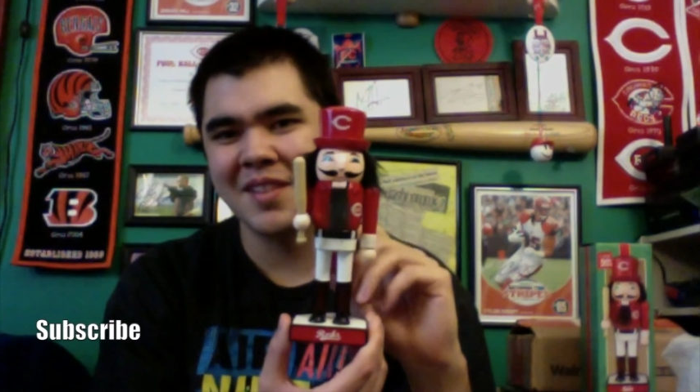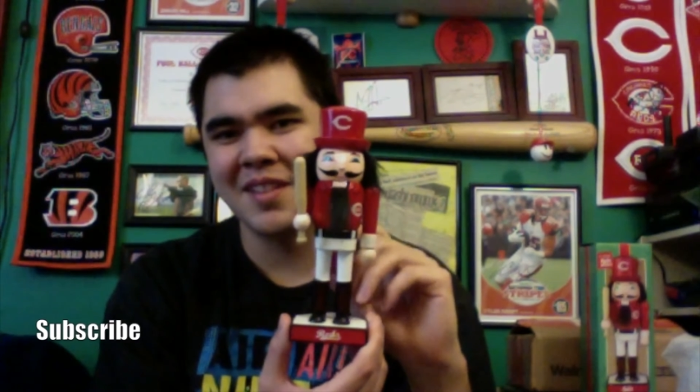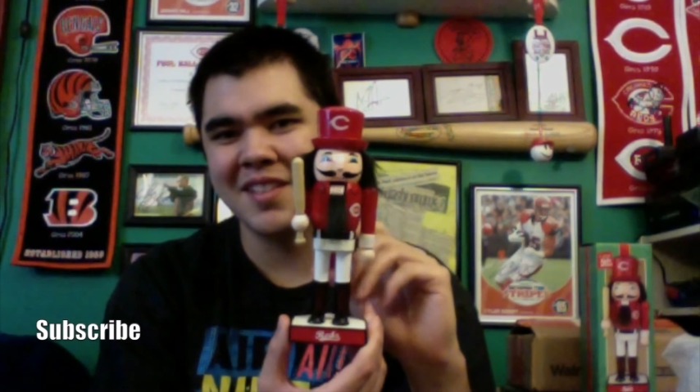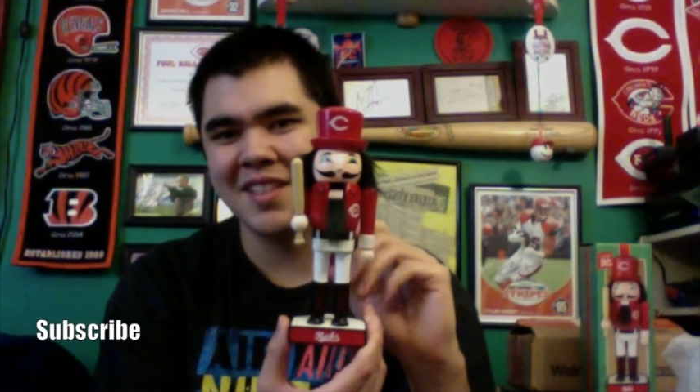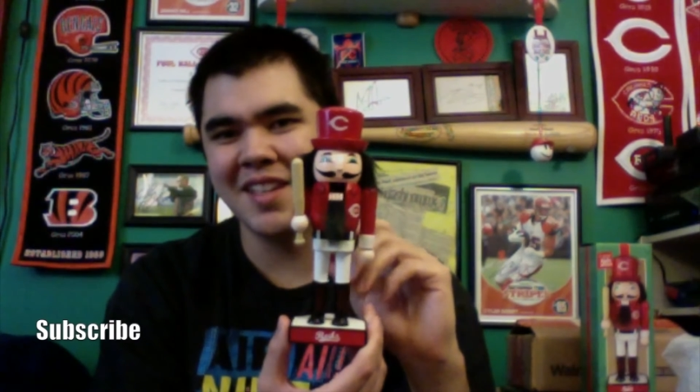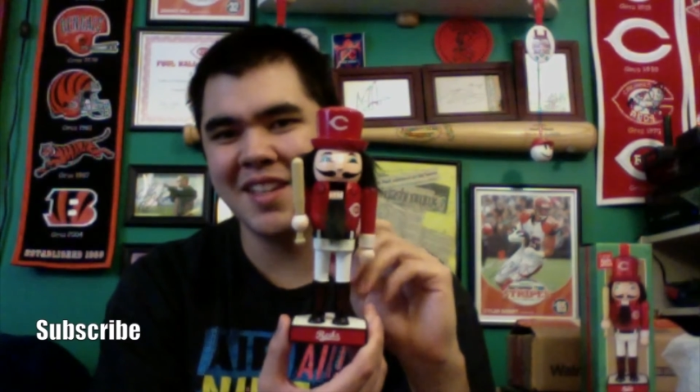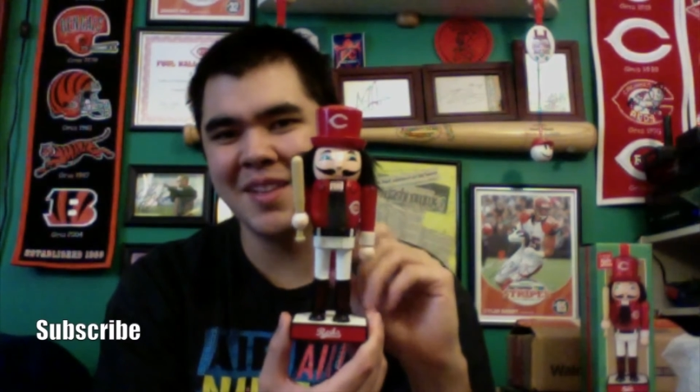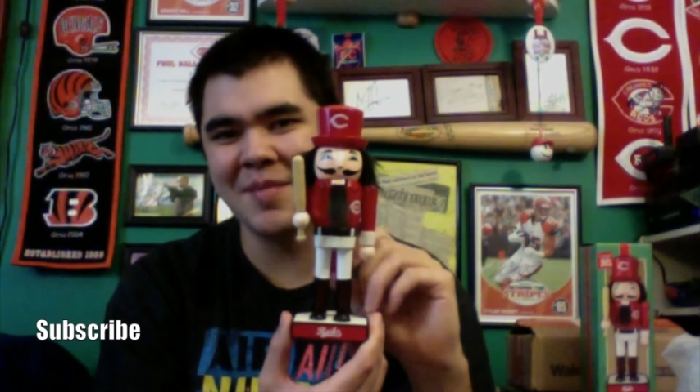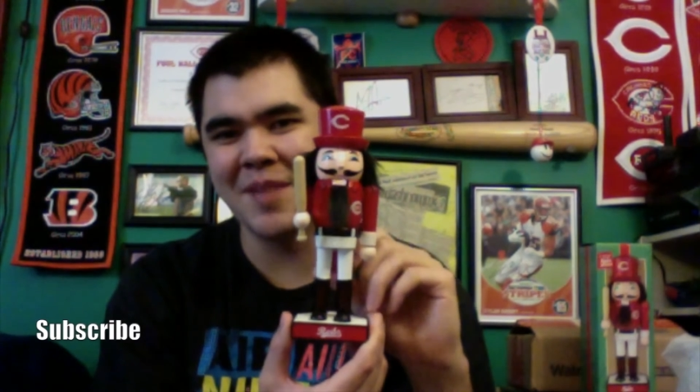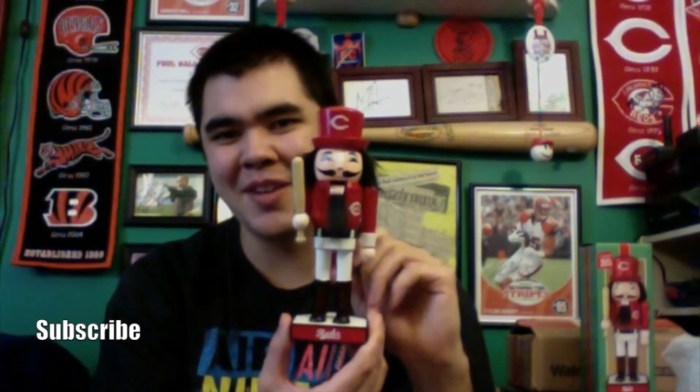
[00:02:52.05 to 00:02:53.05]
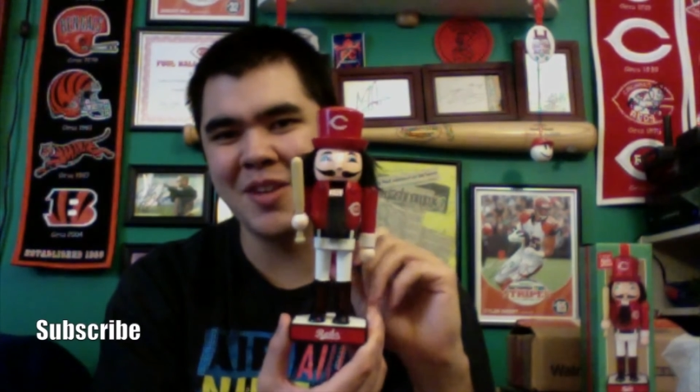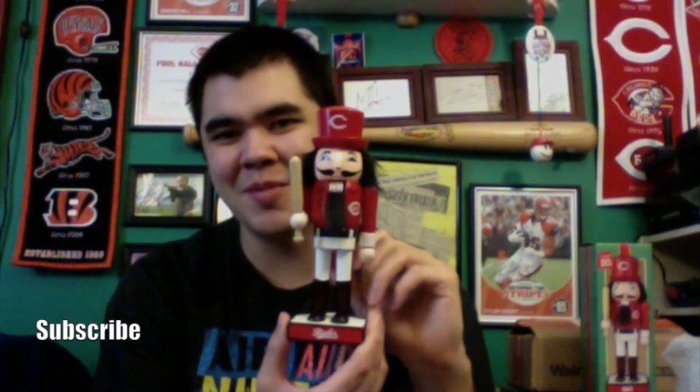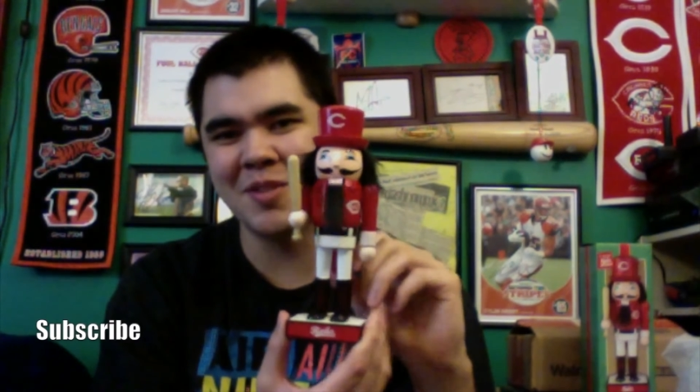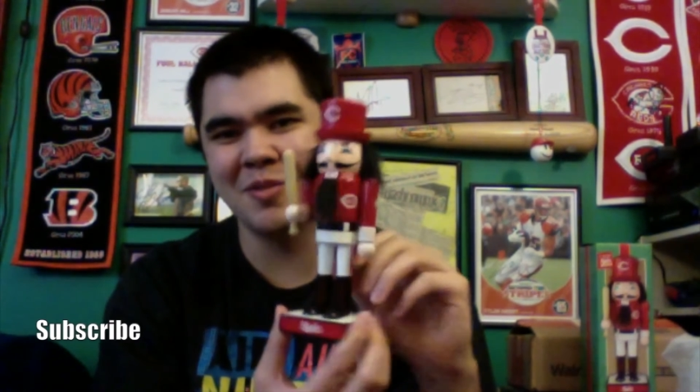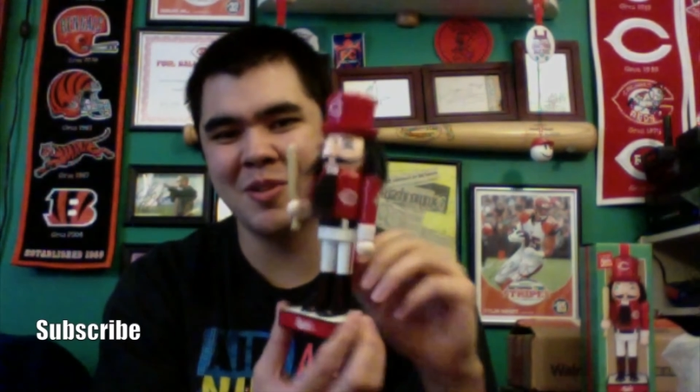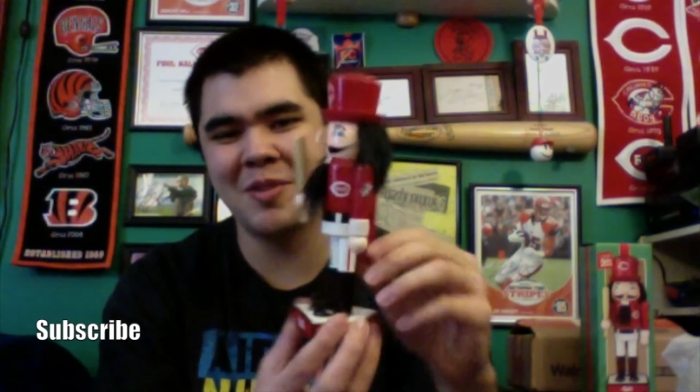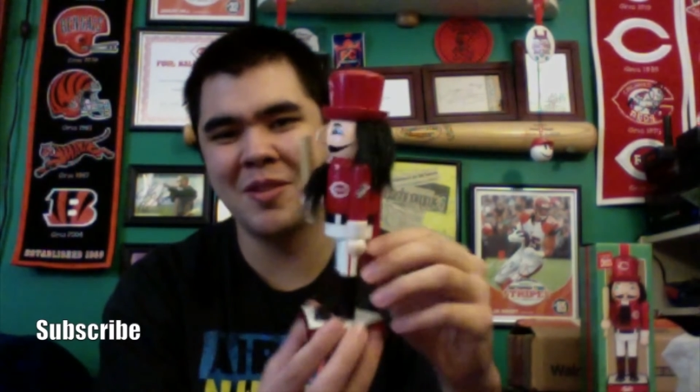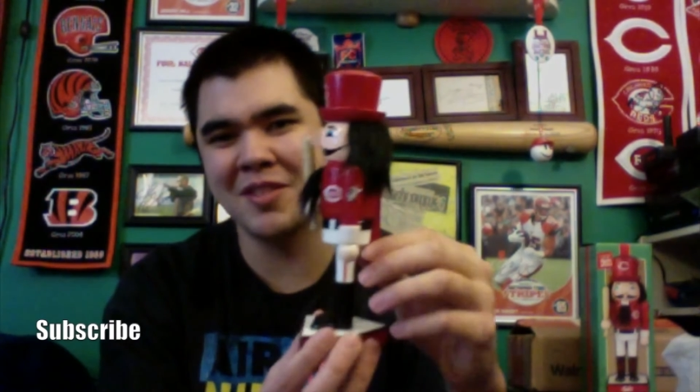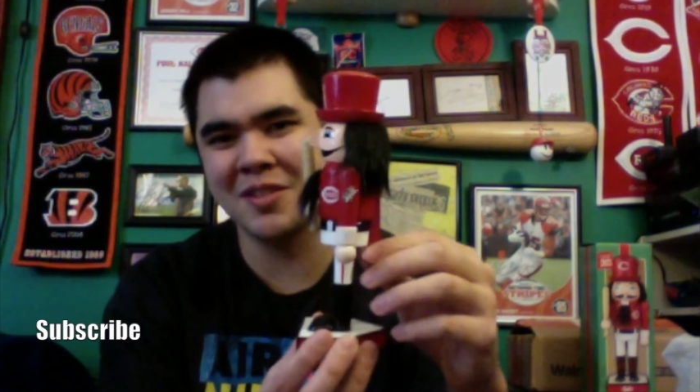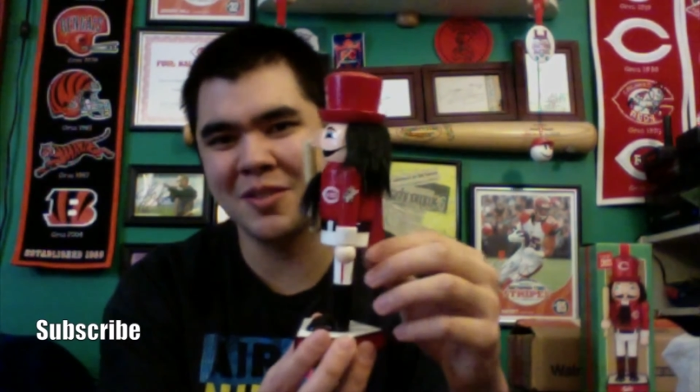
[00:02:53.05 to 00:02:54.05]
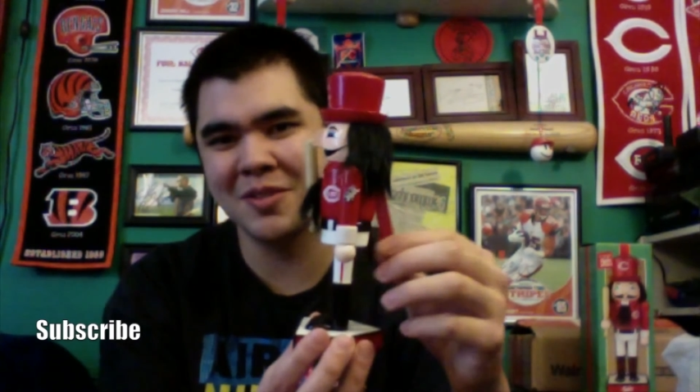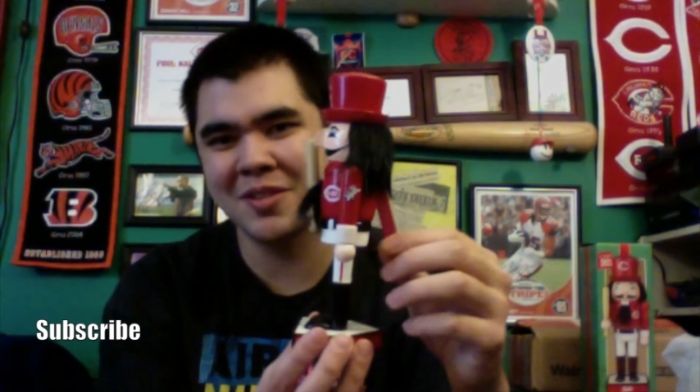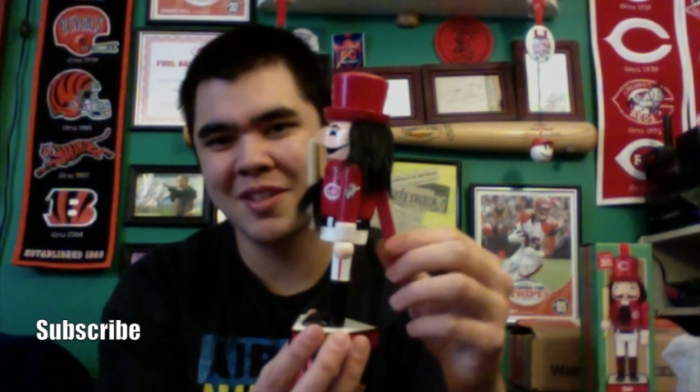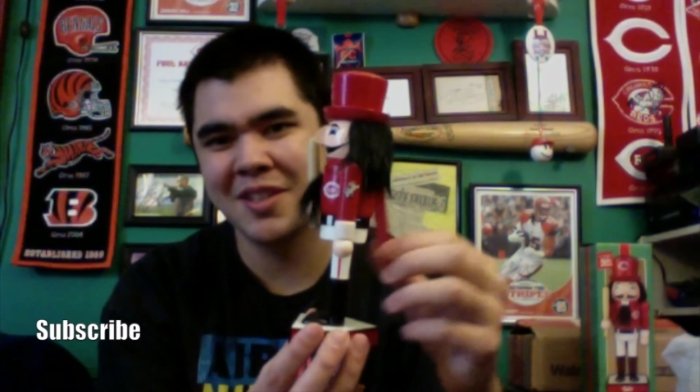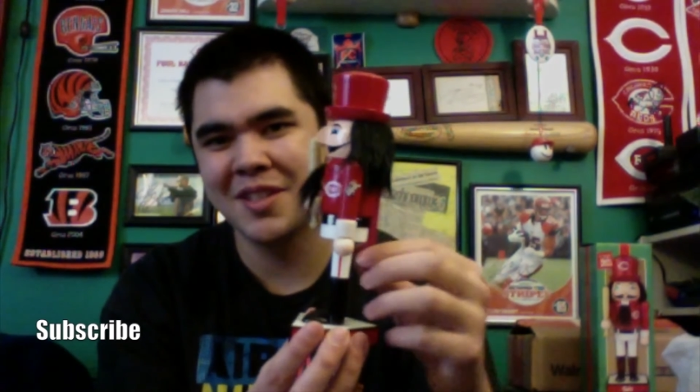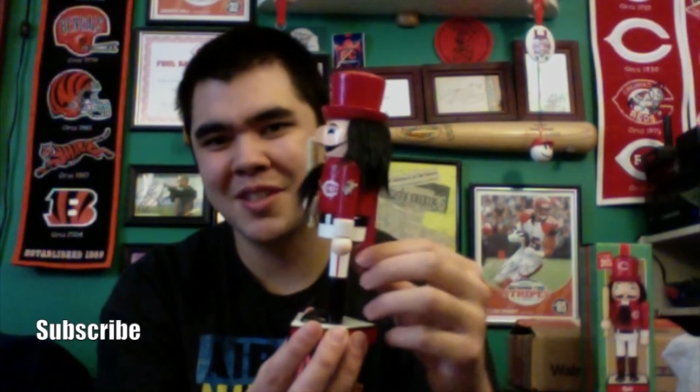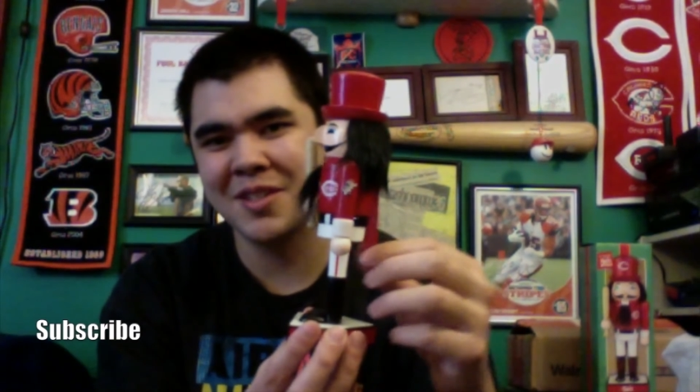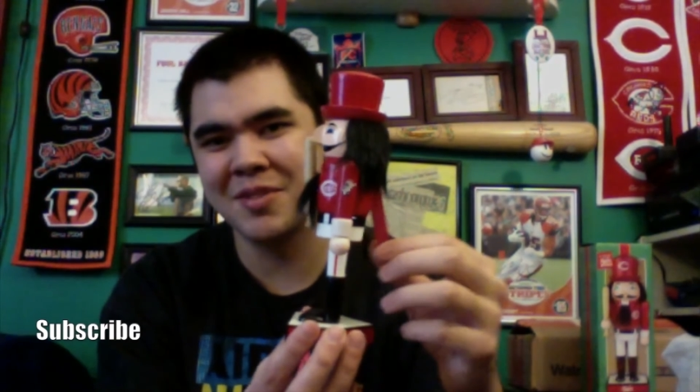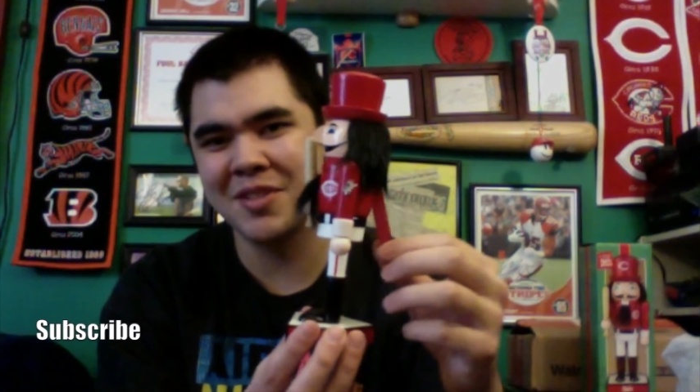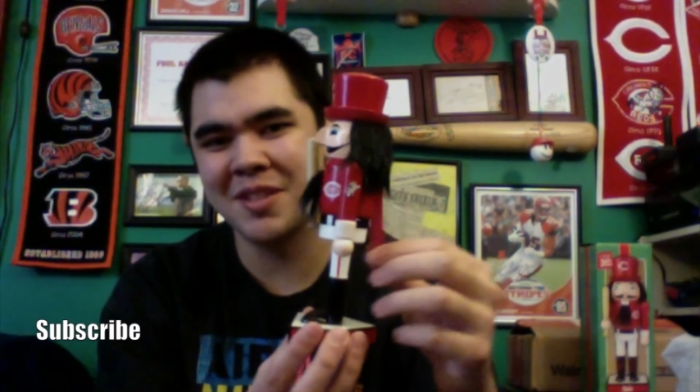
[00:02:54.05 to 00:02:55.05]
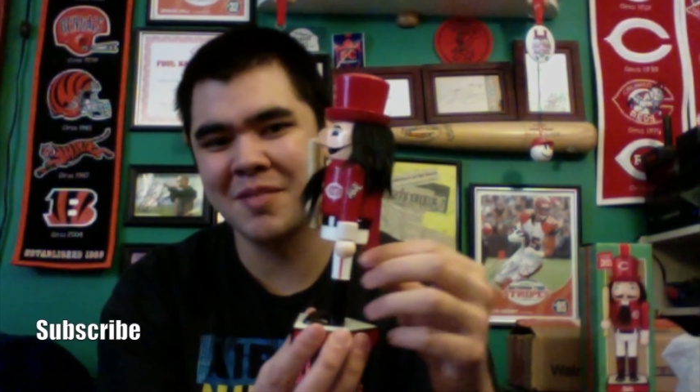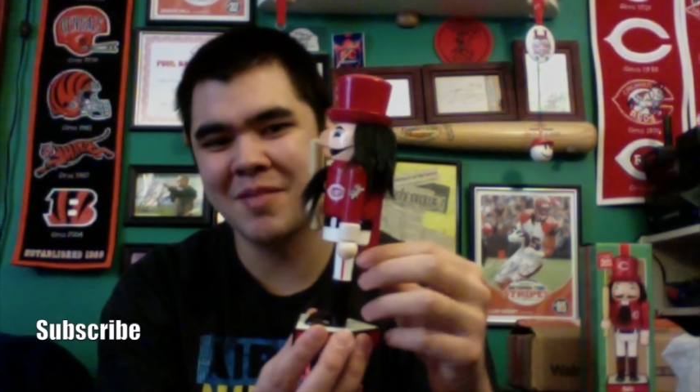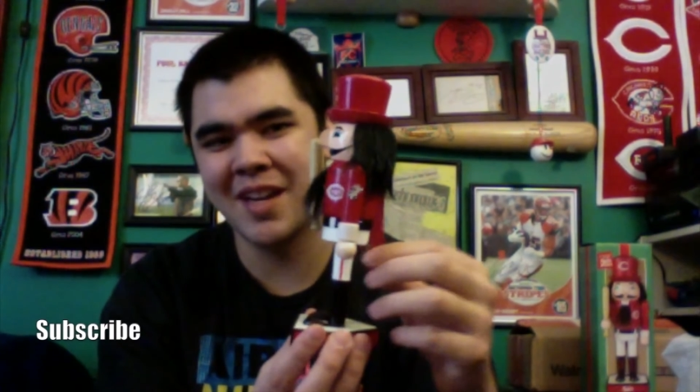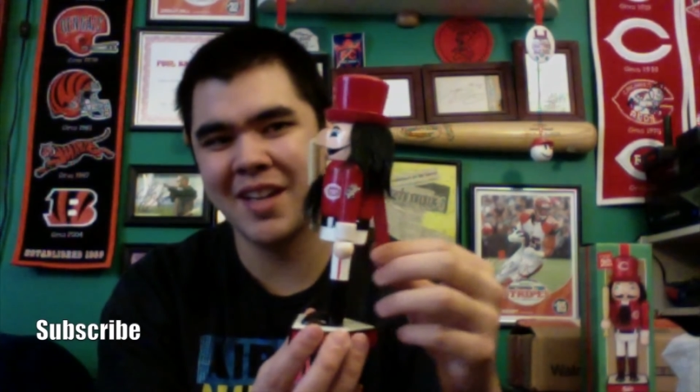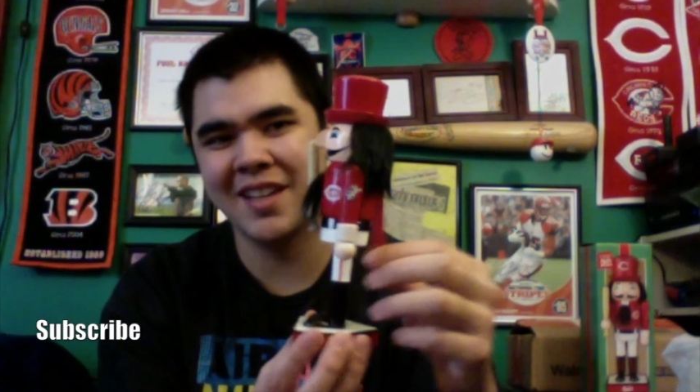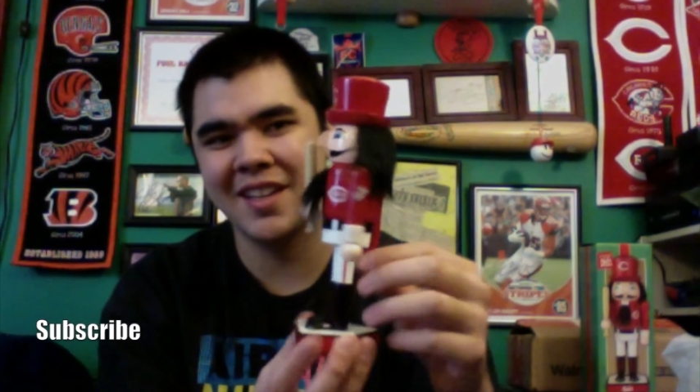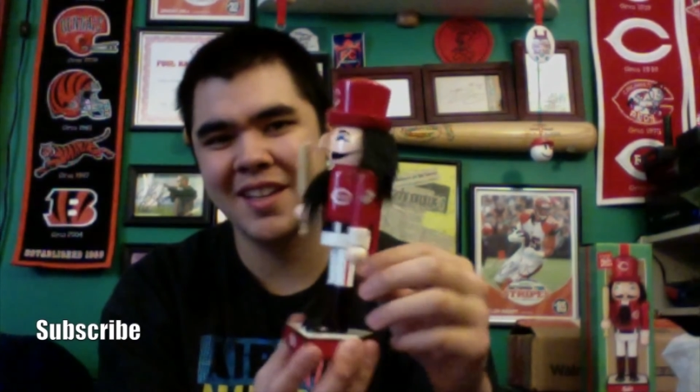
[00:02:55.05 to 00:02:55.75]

See, the mouth opens really well with this little switch in the back.